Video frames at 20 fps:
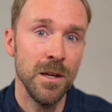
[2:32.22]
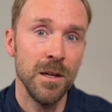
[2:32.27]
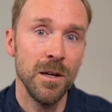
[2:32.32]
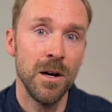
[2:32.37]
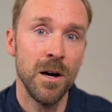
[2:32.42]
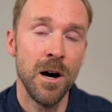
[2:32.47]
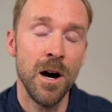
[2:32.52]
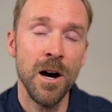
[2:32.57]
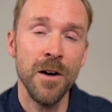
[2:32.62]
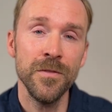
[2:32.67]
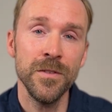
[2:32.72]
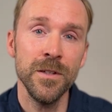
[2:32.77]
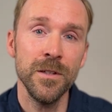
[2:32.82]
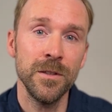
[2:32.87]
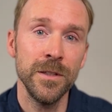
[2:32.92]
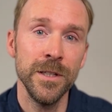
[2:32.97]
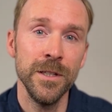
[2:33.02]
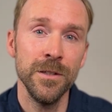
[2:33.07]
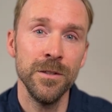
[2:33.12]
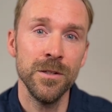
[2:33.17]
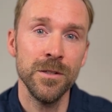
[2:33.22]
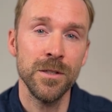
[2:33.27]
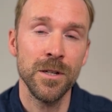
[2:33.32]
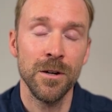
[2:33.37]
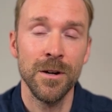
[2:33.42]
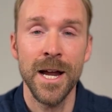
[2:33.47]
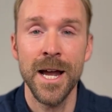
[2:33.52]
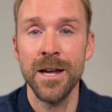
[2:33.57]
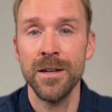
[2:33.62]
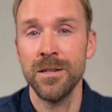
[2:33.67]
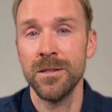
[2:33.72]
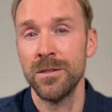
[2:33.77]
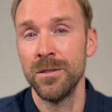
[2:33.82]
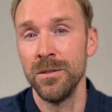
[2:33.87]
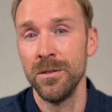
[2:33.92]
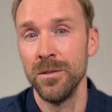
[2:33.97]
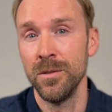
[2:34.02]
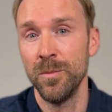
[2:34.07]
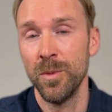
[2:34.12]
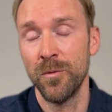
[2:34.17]
Often cleaners are asked
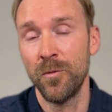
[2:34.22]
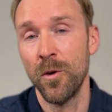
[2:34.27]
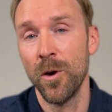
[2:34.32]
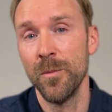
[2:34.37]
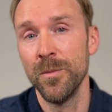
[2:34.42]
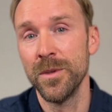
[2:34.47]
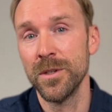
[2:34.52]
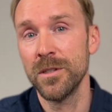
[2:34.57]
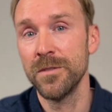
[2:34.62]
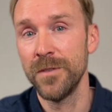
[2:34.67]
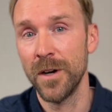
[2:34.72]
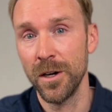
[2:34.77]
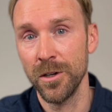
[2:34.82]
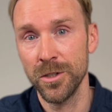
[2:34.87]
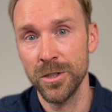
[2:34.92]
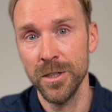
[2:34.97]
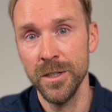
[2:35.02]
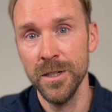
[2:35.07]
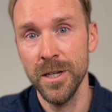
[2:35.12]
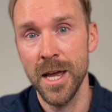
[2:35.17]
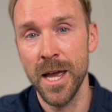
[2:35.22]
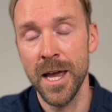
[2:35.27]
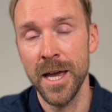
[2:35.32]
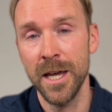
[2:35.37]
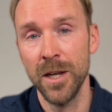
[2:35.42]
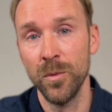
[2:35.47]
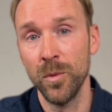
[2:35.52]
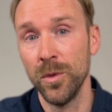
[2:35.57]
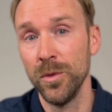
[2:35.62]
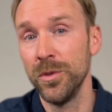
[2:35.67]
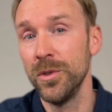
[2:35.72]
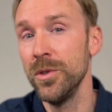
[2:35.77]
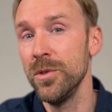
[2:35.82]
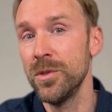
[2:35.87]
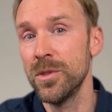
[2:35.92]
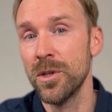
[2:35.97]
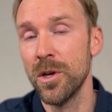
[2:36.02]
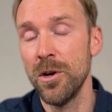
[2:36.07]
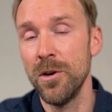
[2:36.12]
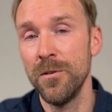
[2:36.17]
to perform this function and will do
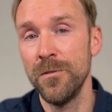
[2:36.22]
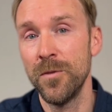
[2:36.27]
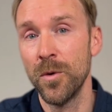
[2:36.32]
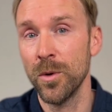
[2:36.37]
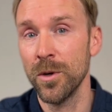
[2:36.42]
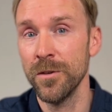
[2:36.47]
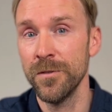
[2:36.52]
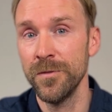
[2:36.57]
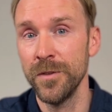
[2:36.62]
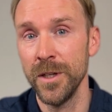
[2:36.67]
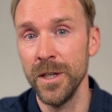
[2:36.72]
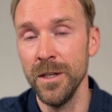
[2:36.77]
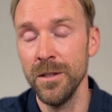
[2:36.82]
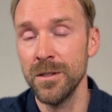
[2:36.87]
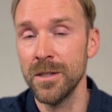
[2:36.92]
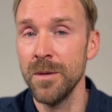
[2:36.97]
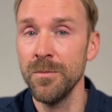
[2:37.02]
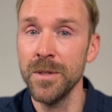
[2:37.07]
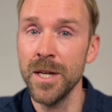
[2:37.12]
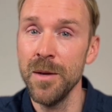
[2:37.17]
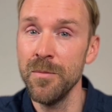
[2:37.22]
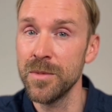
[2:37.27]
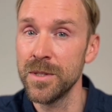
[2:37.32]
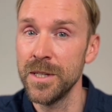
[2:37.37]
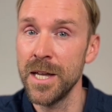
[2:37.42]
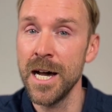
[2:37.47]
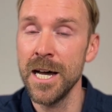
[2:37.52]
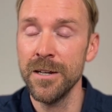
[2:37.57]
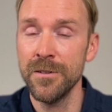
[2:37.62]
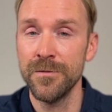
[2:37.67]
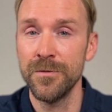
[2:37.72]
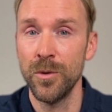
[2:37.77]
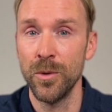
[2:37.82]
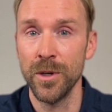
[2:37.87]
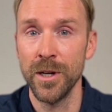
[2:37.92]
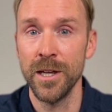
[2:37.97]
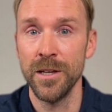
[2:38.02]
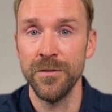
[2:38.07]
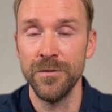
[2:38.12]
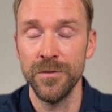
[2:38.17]
so for a fee, sometimes not for
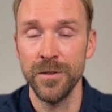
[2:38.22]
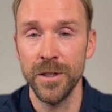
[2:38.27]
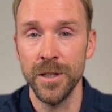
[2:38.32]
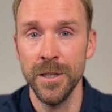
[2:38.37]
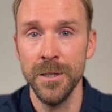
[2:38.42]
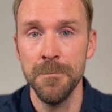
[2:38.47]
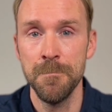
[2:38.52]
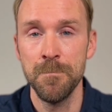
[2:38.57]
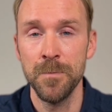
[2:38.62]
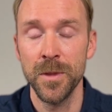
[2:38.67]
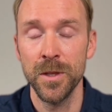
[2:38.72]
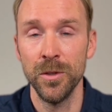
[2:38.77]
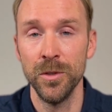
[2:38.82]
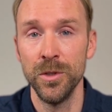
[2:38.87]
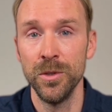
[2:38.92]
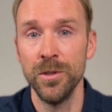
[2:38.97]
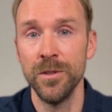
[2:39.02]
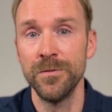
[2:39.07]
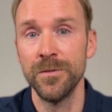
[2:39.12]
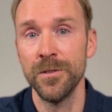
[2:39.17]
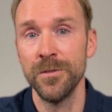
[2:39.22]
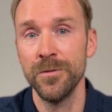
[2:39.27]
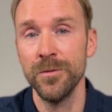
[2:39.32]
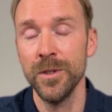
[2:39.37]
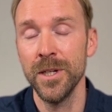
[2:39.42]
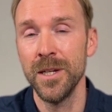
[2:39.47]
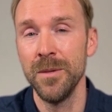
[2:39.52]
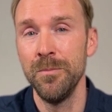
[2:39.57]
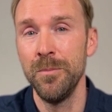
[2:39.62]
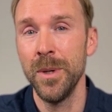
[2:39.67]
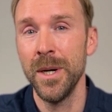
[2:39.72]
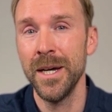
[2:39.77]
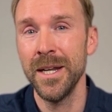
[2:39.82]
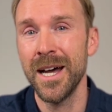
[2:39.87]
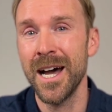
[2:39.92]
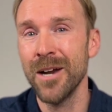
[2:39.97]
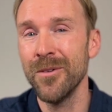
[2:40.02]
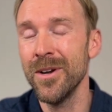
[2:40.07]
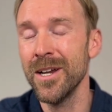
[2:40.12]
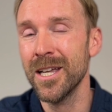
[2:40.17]
a fee. They'll do it for free, but
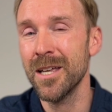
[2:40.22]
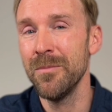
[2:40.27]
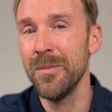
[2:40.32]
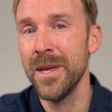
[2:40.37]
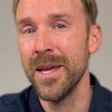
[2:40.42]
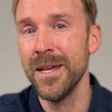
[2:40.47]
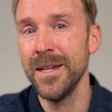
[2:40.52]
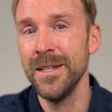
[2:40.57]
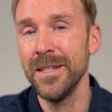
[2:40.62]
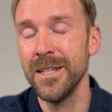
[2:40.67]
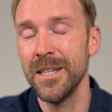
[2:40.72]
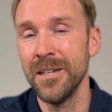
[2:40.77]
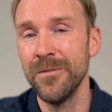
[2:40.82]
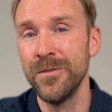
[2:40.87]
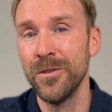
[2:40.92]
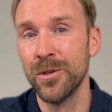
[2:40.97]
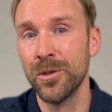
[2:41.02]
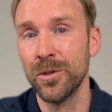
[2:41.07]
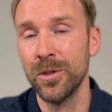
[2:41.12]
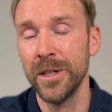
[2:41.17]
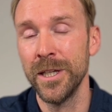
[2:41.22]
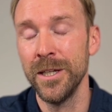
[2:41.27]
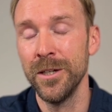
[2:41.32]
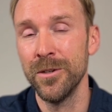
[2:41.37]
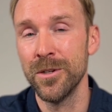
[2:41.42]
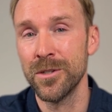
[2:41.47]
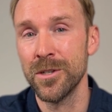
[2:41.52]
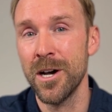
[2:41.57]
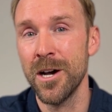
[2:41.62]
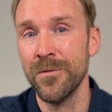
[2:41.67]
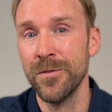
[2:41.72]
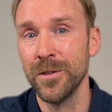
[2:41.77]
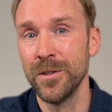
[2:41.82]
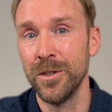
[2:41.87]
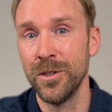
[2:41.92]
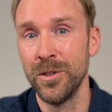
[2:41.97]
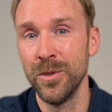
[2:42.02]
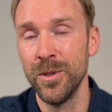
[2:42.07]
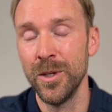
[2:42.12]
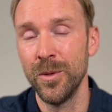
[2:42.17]
I recommend if your cleaner is offering to
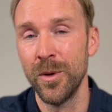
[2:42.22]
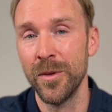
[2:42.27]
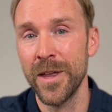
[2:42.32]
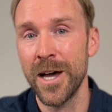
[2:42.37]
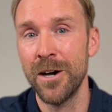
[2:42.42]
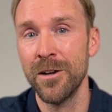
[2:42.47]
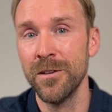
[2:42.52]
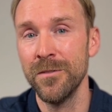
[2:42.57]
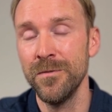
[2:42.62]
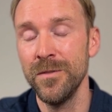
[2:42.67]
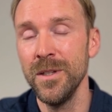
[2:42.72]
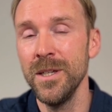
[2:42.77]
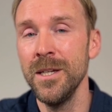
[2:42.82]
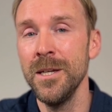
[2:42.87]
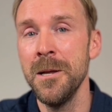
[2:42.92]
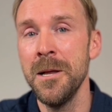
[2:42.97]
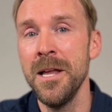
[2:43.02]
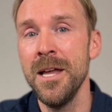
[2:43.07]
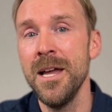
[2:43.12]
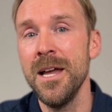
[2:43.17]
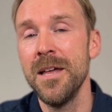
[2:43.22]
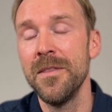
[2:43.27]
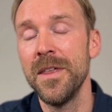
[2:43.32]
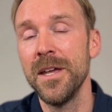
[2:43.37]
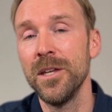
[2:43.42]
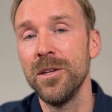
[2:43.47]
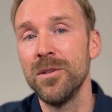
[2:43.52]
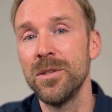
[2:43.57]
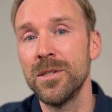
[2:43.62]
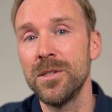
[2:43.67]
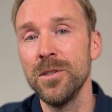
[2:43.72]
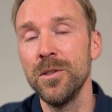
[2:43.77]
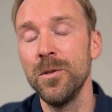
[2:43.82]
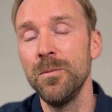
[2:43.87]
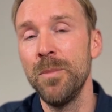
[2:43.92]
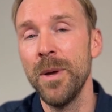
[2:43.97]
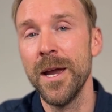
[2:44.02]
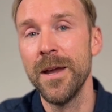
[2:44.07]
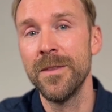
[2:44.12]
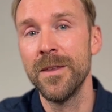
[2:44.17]
do it without a fee, that you still
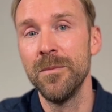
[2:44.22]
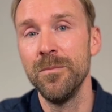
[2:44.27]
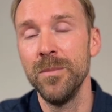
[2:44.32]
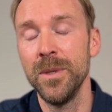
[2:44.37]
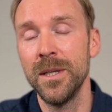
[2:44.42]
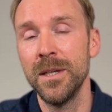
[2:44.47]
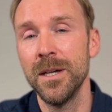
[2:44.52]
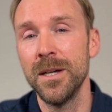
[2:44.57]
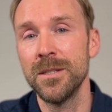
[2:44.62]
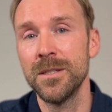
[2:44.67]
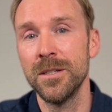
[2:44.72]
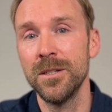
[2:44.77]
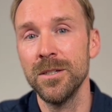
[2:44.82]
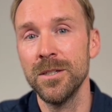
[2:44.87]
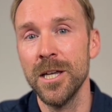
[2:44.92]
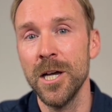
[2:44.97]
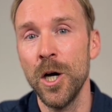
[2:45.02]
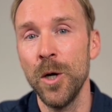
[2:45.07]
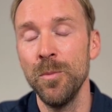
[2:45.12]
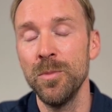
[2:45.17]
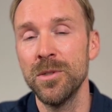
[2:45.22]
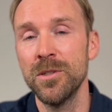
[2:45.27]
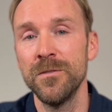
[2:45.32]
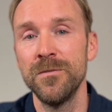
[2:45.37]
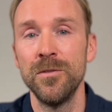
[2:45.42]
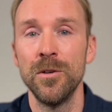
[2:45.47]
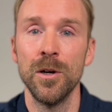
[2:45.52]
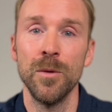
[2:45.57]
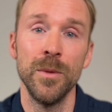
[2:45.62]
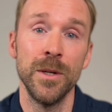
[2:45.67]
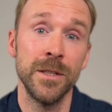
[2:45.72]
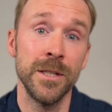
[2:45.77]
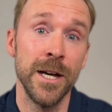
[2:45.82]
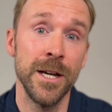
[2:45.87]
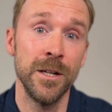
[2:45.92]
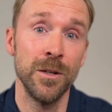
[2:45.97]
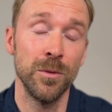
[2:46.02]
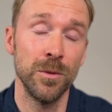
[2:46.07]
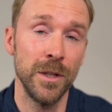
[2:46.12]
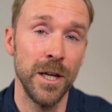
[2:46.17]
pay them because it just helps to form a
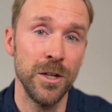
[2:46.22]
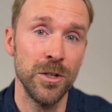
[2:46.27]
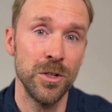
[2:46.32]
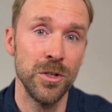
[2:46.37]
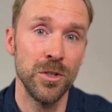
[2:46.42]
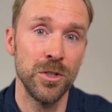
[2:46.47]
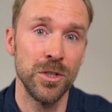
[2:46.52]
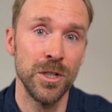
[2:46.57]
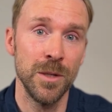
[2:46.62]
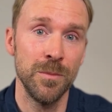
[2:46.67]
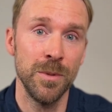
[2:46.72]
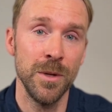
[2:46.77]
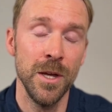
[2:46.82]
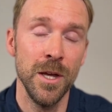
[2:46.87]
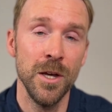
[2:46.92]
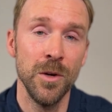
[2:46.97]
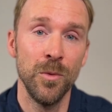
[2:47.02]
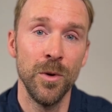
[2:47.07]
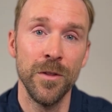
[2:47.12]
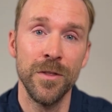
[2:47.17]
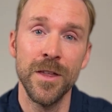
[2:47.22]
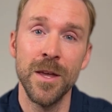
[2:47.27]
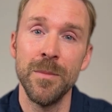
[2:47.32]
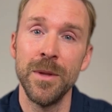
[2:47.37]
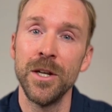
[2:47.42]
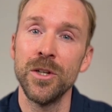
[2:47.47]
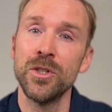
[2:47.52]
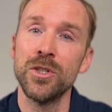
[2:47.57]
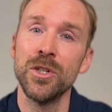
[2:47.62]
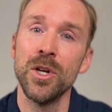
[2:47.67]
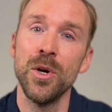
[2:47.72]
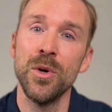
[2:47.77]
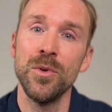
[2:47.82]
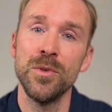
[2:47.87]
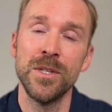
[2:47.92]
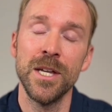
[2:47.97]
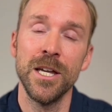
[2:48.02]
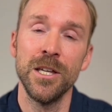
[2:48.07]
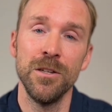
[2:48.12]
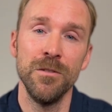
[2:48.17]
tighter relationship with them and it shows
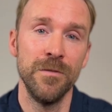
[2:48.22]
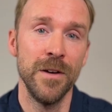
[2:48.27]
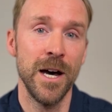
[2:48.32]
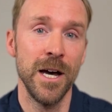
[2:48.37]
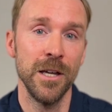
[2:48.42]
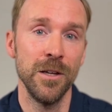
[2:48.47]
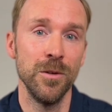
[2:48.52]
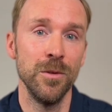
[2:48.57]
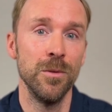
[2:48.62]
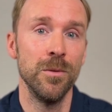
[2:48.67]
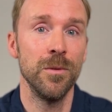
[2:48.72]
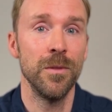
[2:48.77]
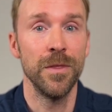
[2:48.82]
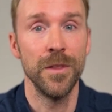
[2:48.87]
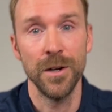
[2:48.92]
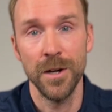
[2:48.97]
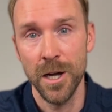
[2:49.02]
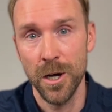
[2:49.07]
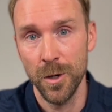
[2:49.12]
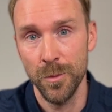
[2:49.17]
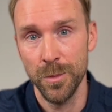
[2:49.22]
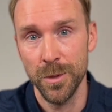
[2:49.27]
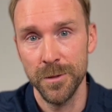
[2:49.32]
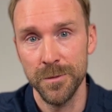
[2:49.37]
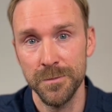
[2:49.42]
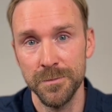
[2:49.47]
that you value their help.